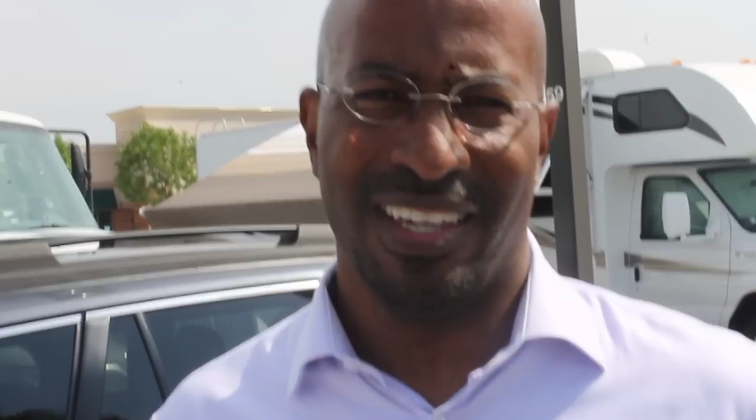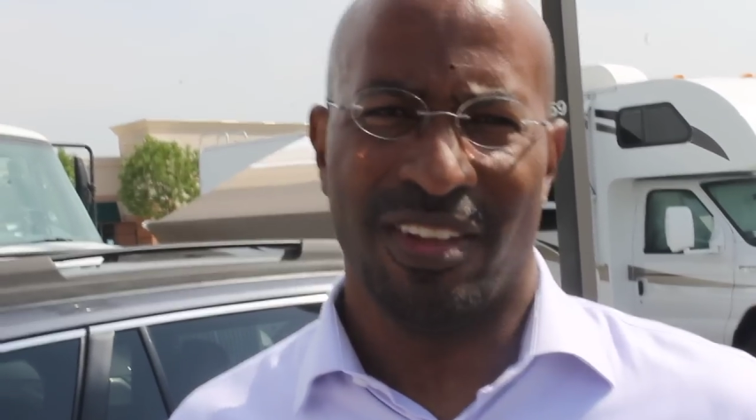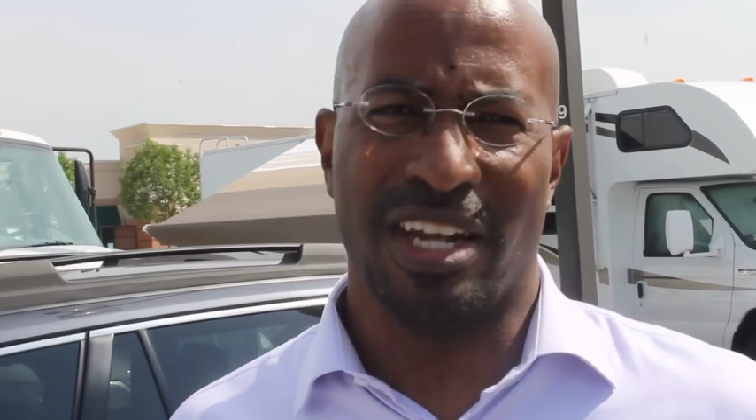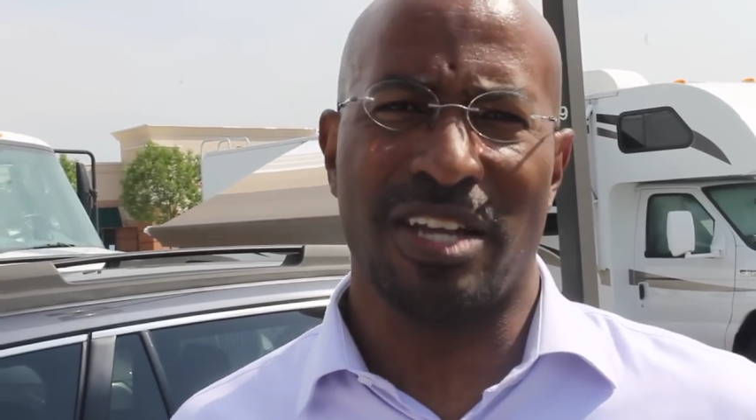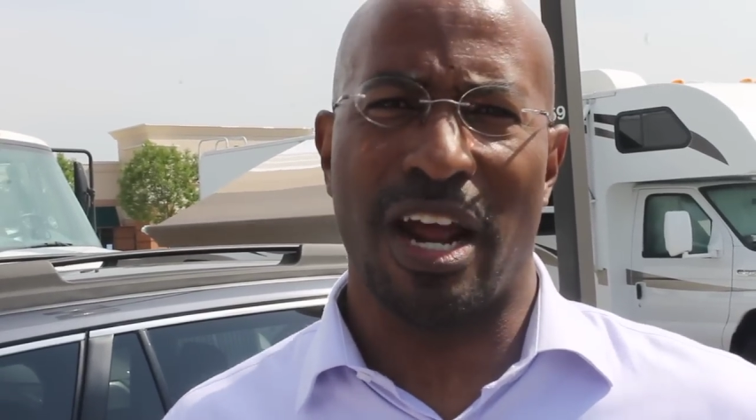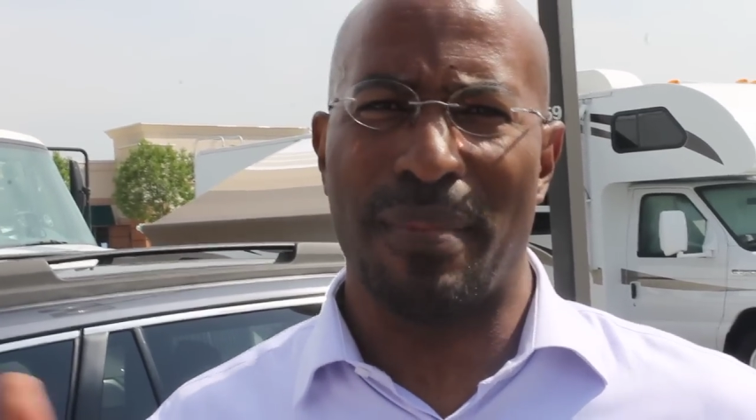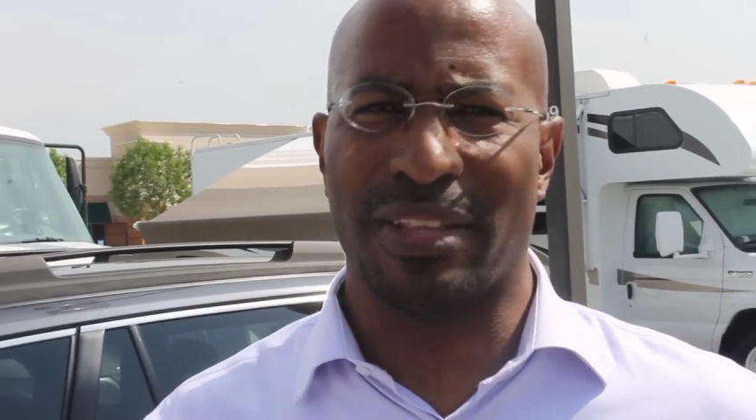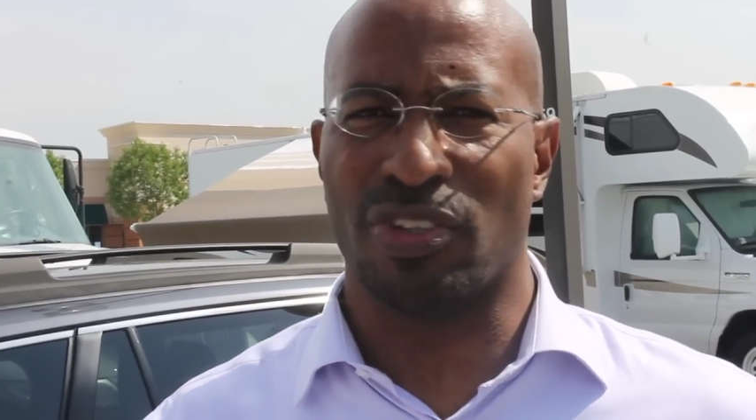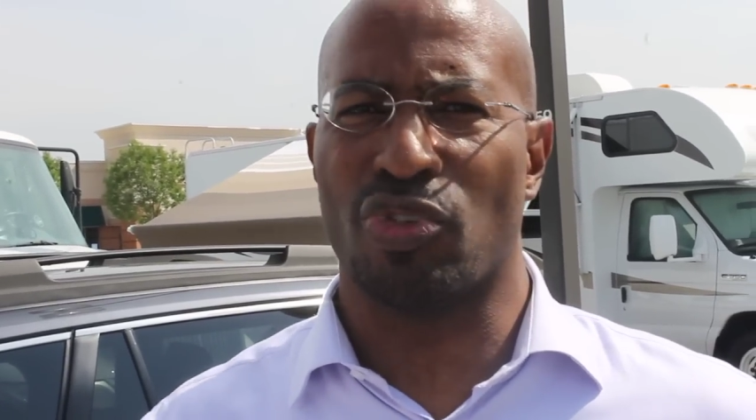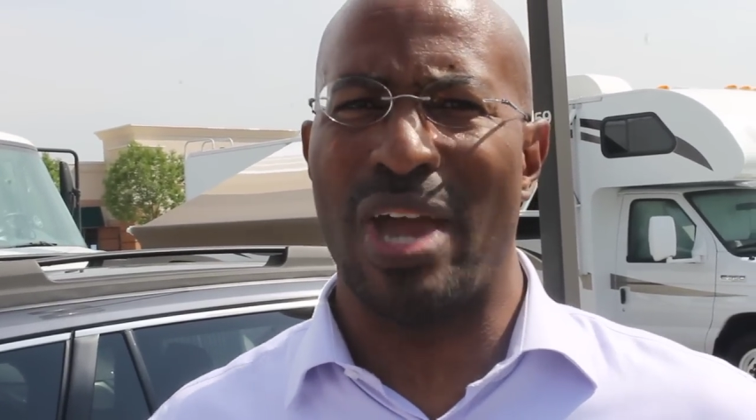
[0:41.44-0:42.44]
They're not talking
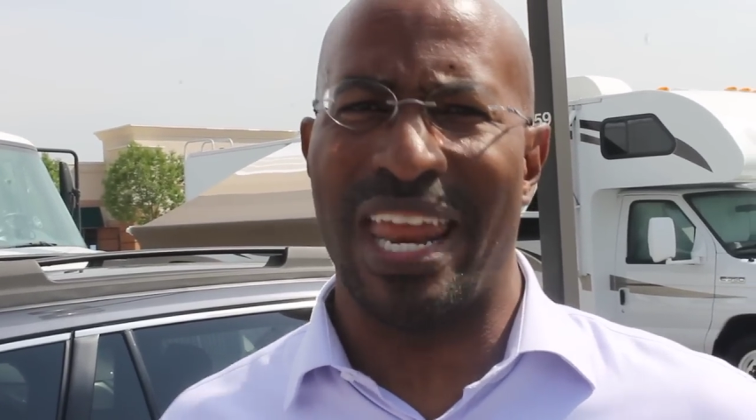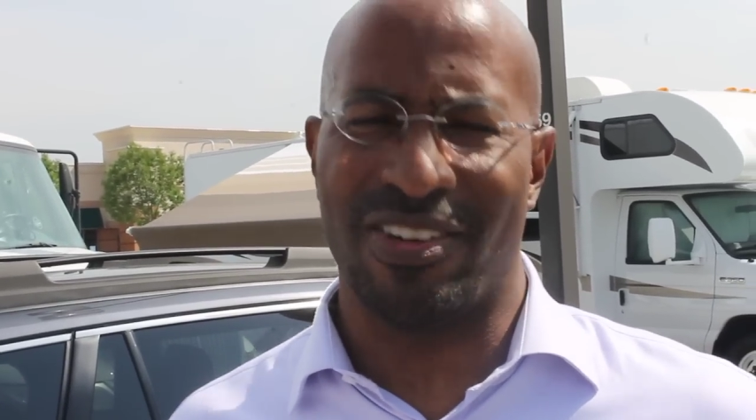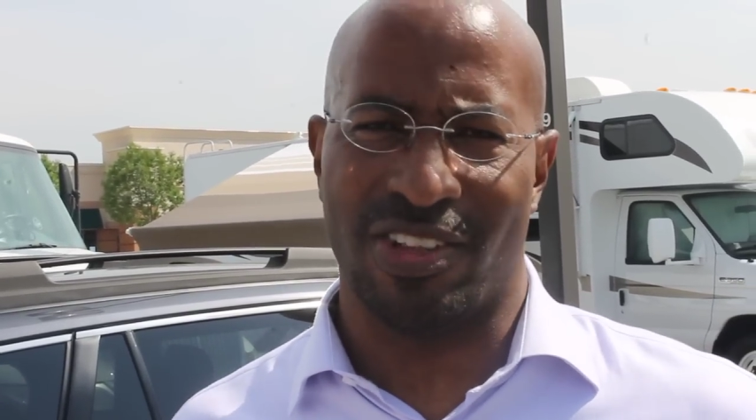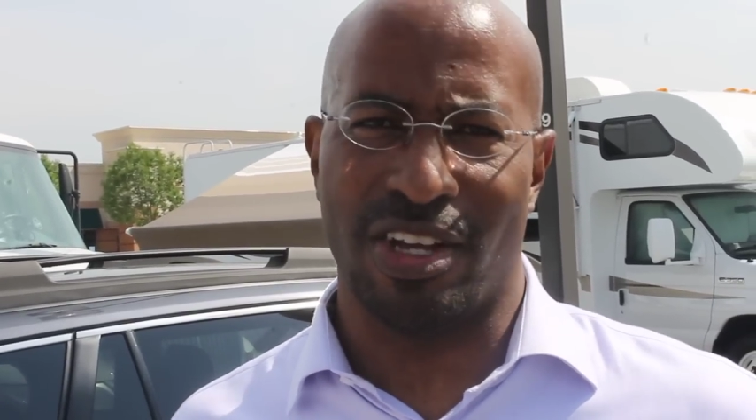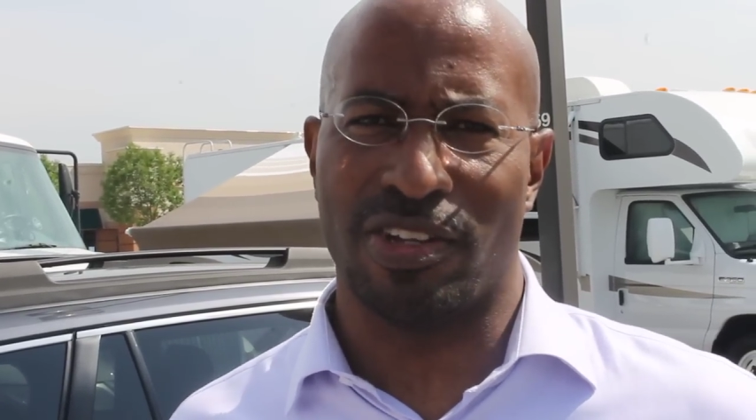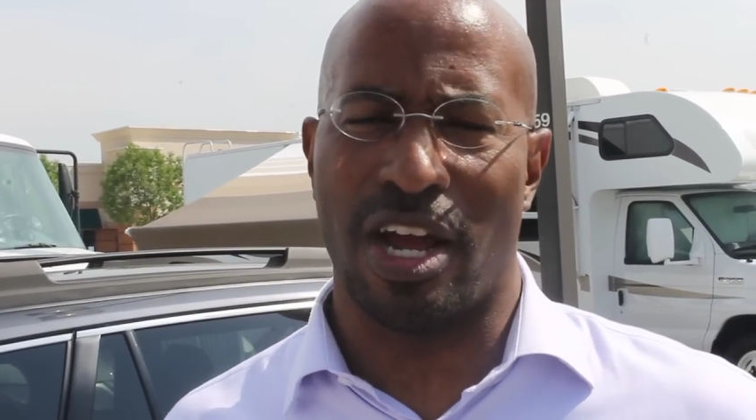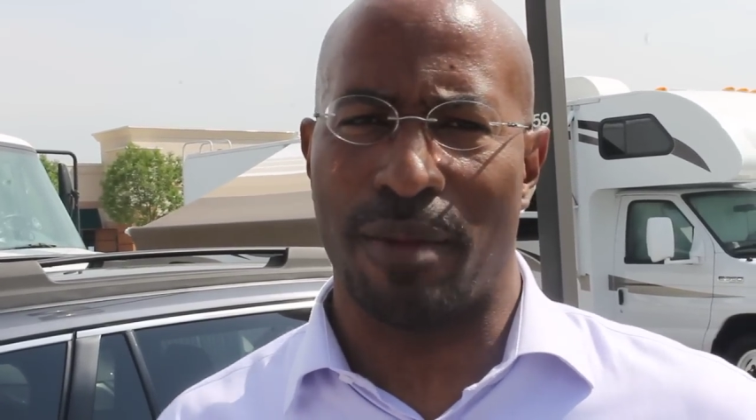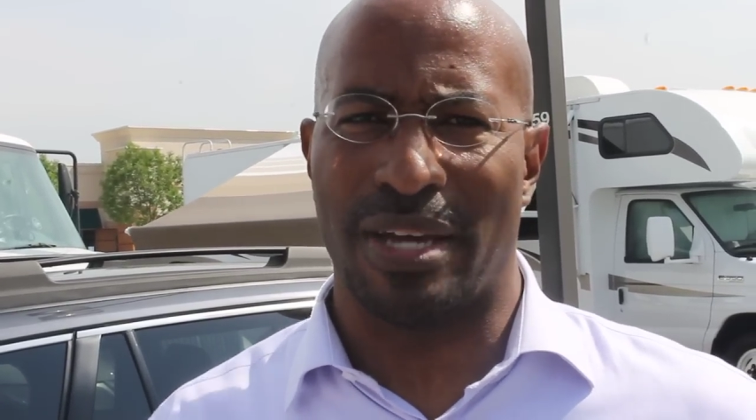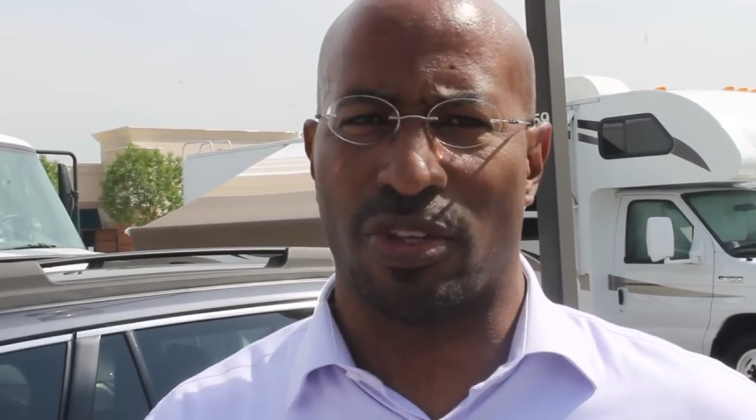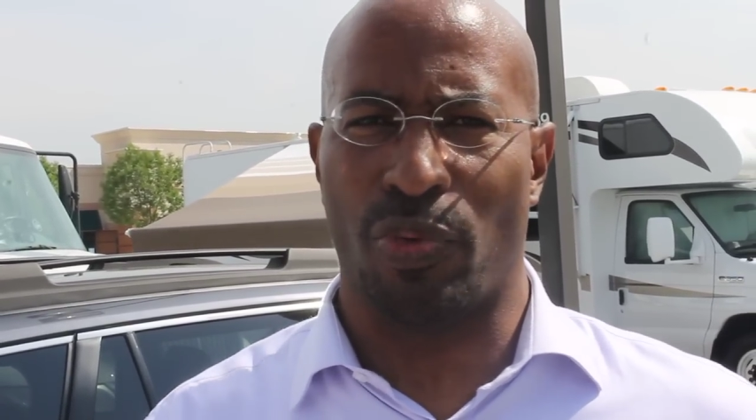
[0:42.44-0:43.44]
about the strategy. They're talking about